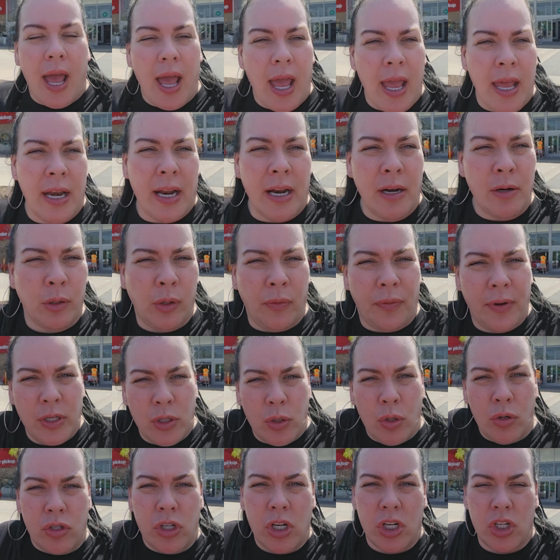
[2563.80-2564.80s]
And I don't know if I
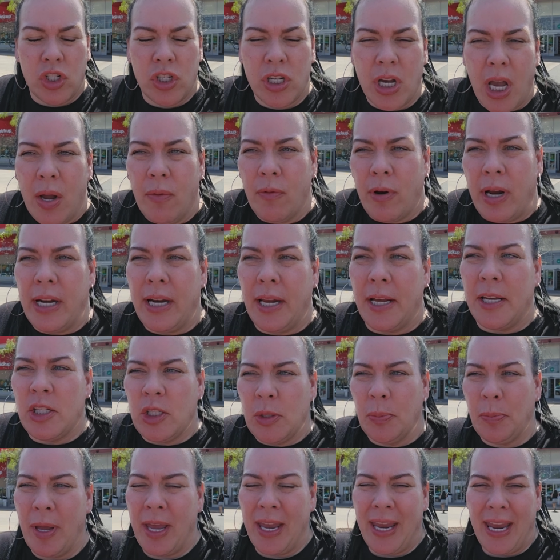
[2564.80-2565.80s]
told you, I ShopRite, I
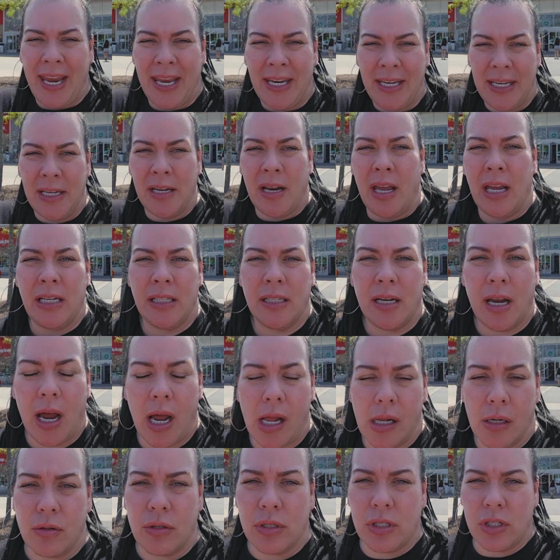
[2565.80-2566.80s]
spent
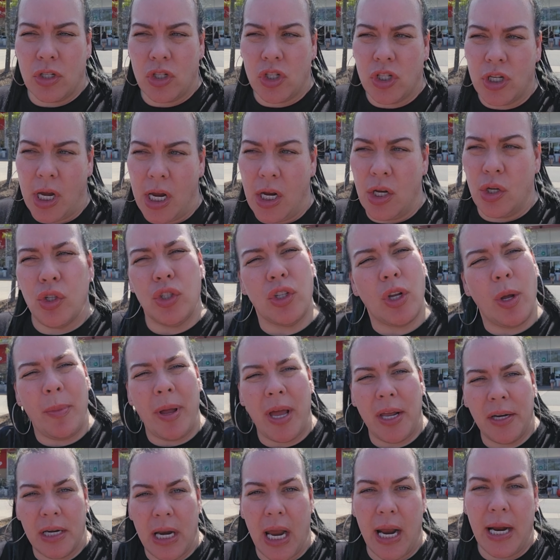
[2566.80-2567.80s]
$89 in change, so
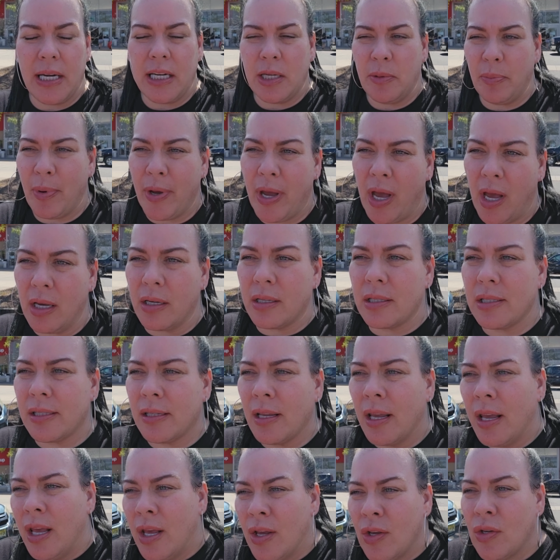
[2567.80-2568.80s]
about 90 bucks.
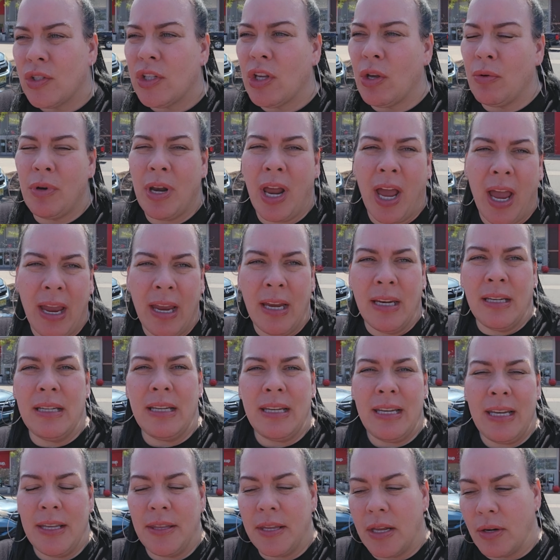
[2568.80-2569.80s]
So
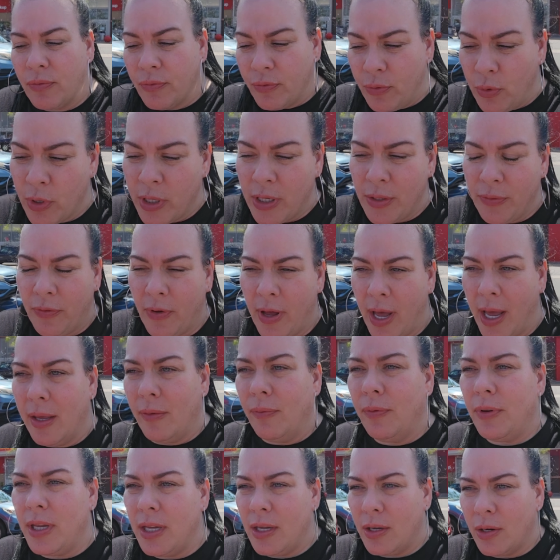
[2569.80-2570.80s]
90 and then
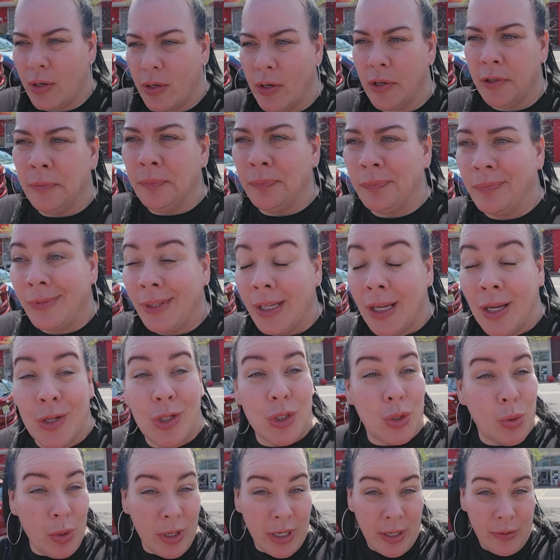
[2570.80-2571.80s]
45 here,
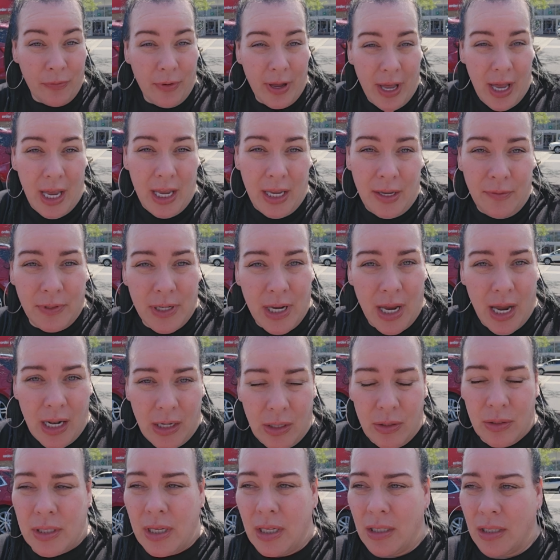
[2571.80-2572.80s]

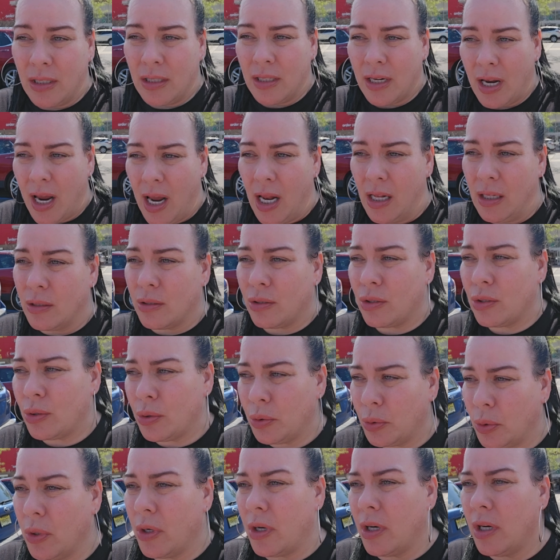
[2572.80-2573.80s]
$25 at the dollar
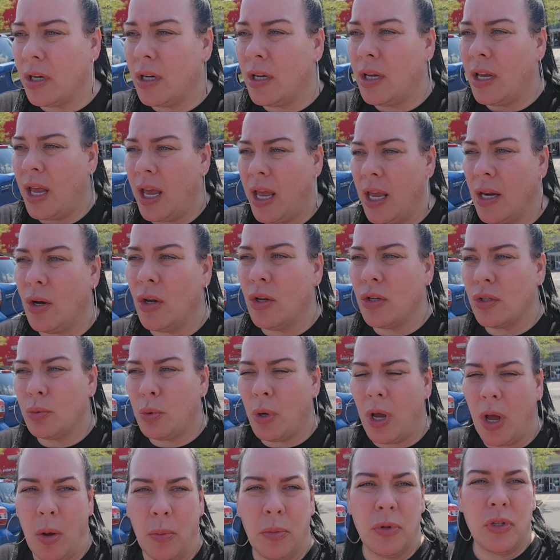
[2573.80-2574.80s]
store, and
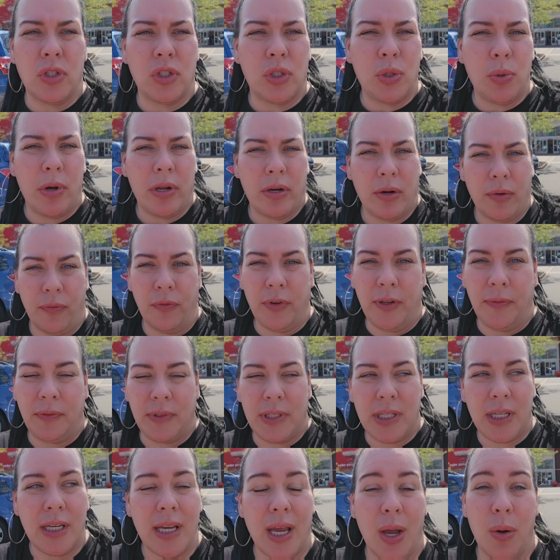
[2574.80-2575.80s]
well, almost
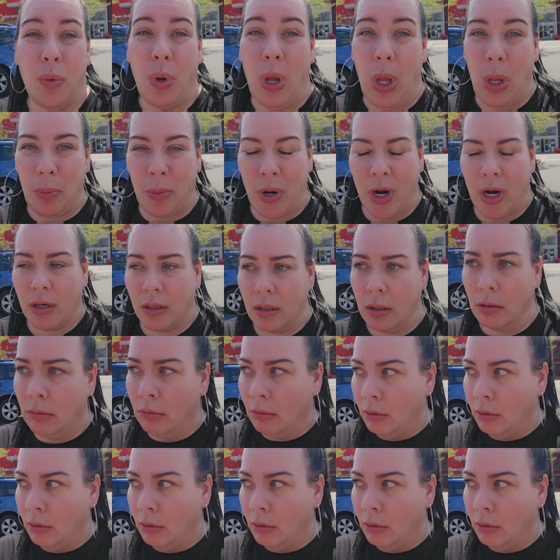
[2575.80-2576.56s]
250 at Walmart.